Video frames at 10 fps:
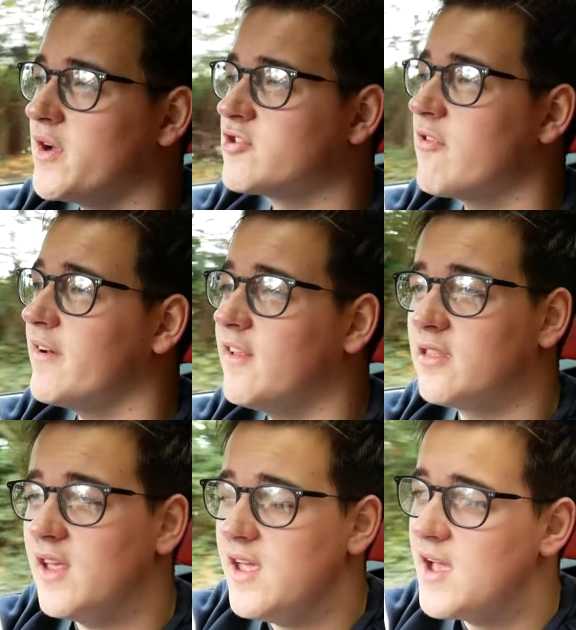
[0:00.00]
shredded
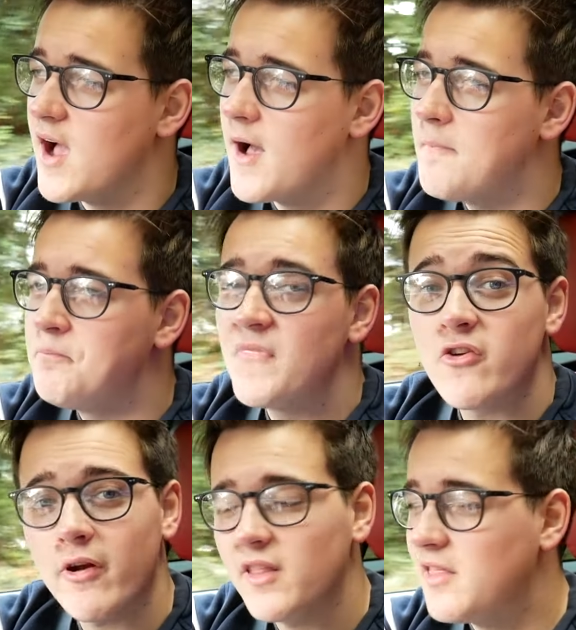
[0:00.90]

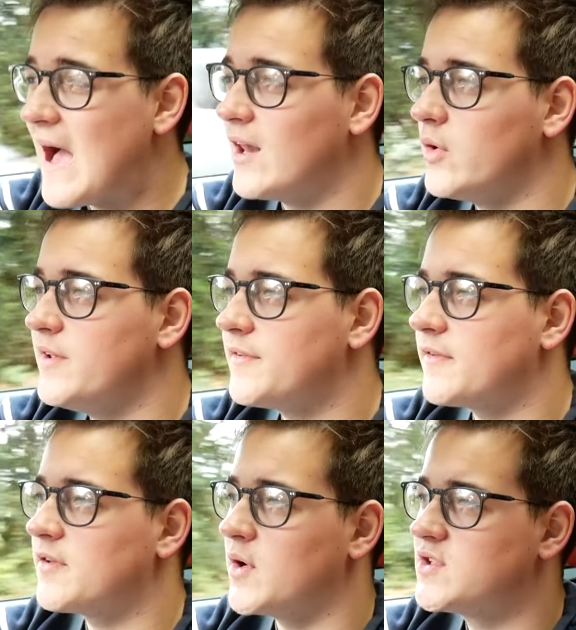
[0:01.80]
the alloys.
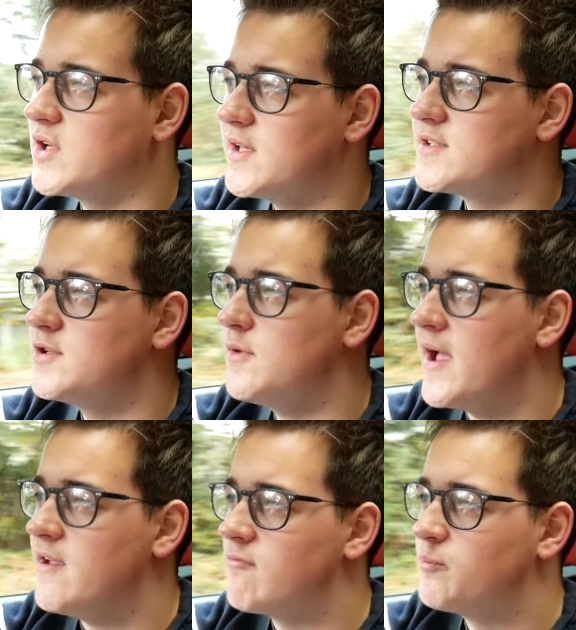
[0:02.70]
So I took it to
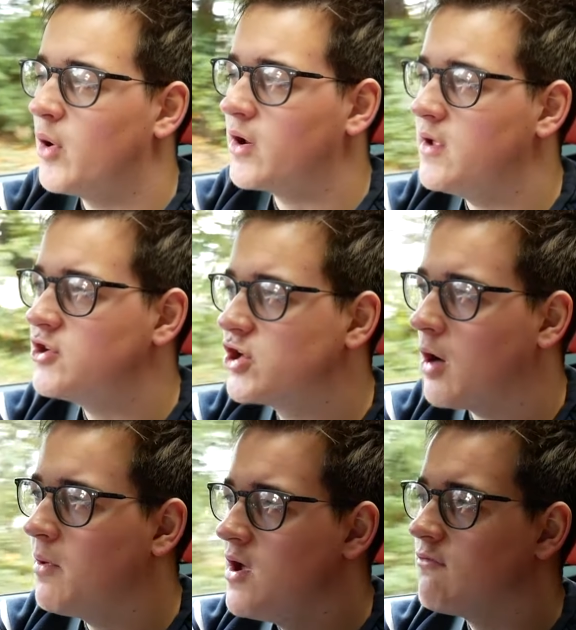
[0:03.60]
a body
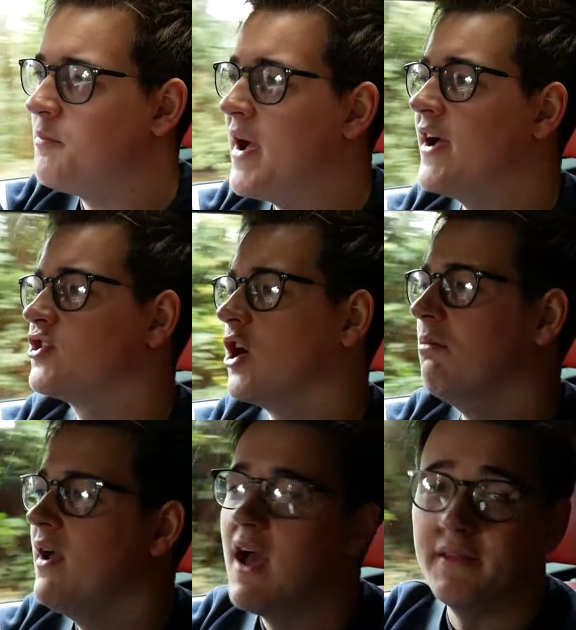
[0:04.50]
shop, repair shop,
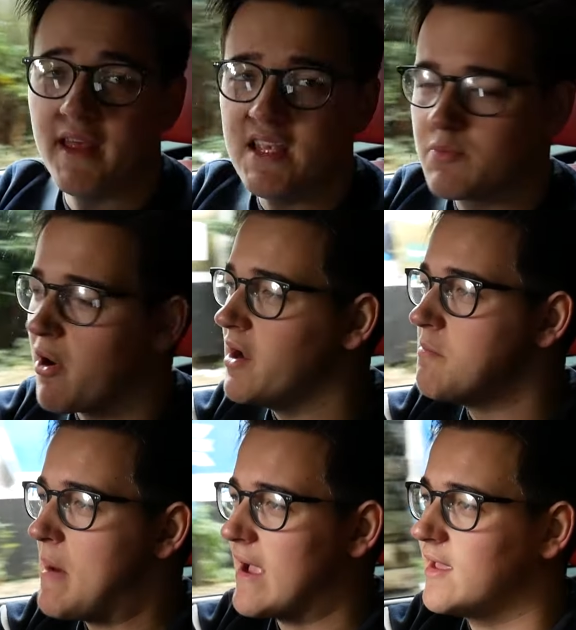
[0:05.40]
and they sprayed
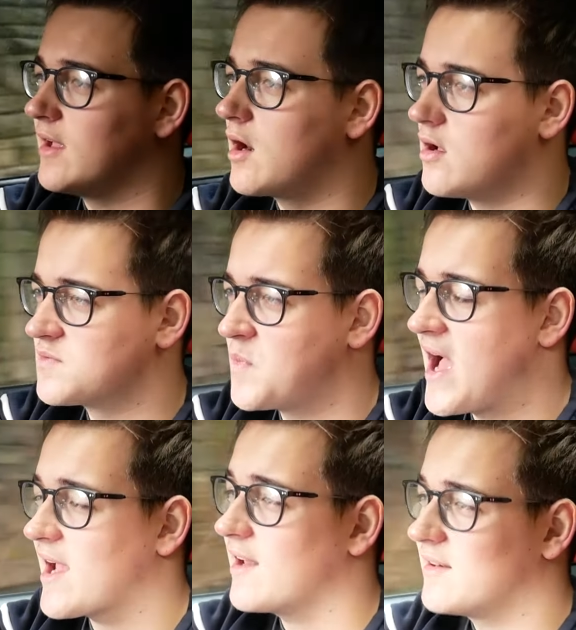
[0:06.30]
it back in gloss
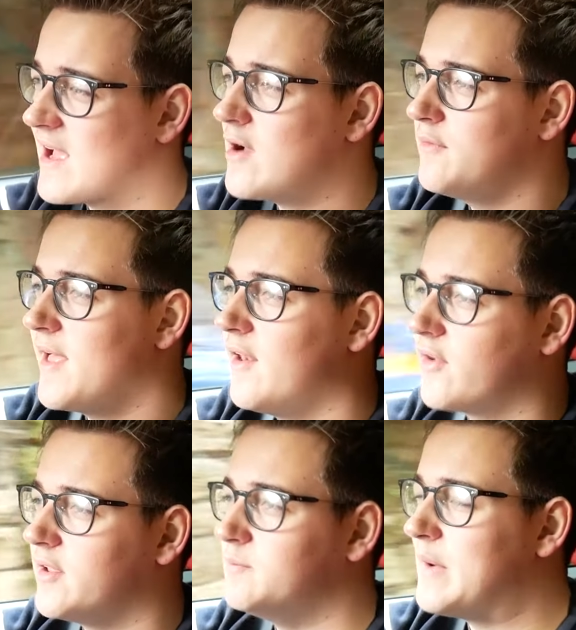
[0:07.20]
black, and now they're
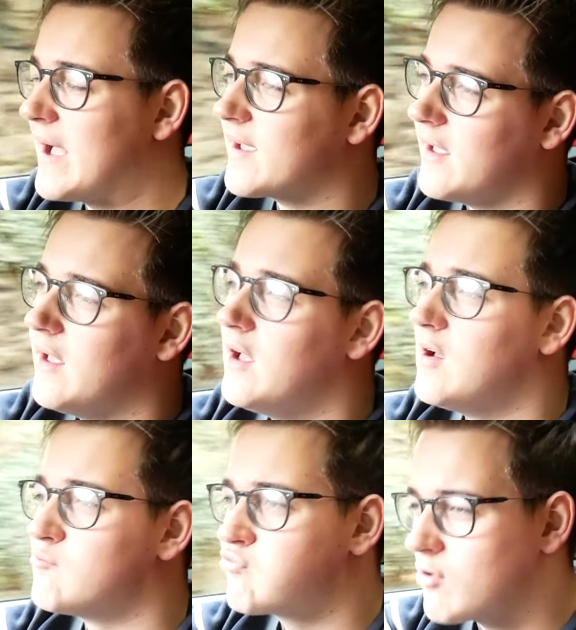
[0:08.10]
looking back
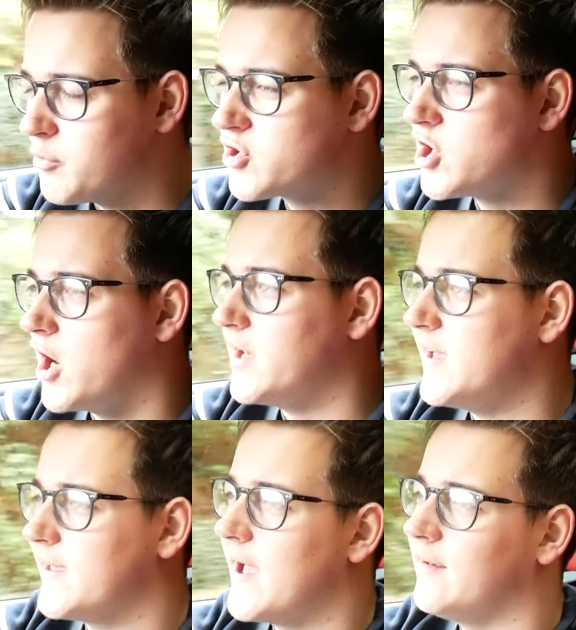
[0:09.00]
proper shiny
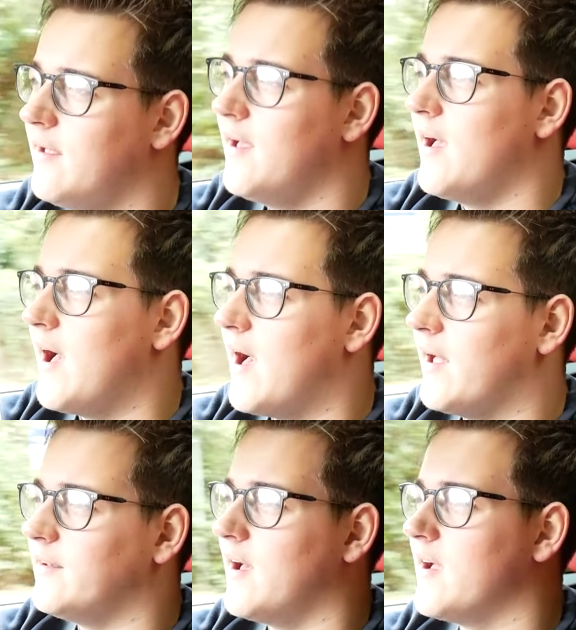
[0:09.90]
again.
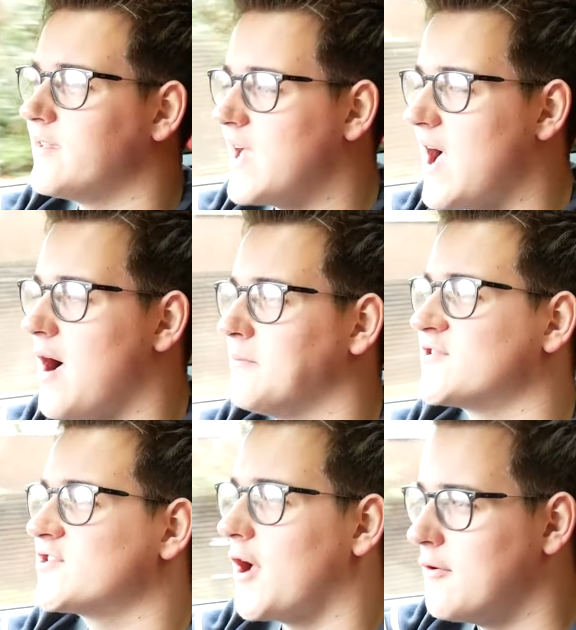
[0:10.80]
And yeah, I'm
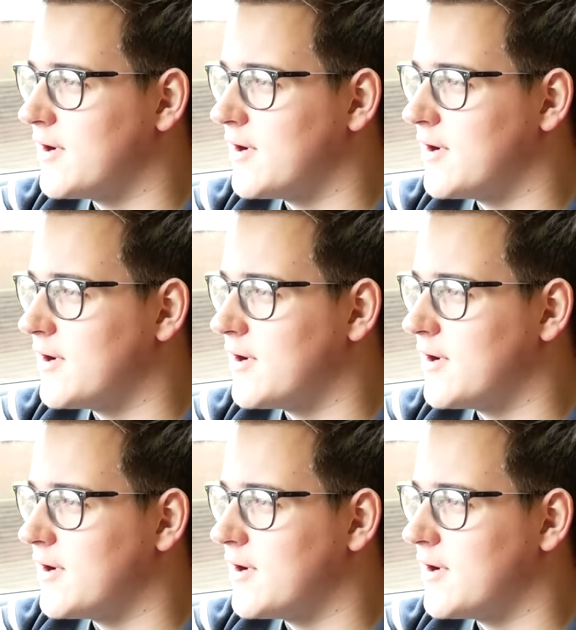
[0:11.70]
so